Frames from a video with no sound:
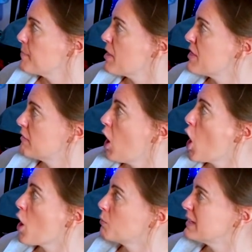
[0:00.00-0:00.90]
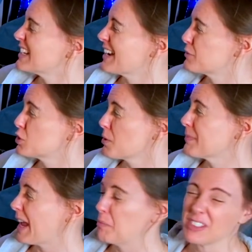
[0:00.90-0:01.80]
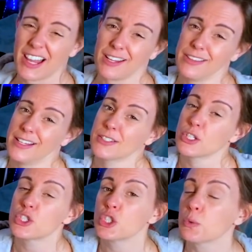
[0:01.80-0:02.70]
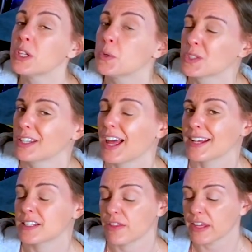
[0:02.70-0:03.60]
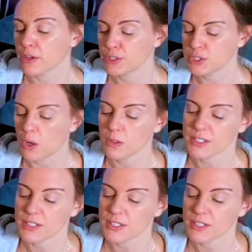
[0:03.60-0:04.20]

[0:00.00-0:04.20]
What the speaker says: there are only kind of some games like this that do utilise the controller.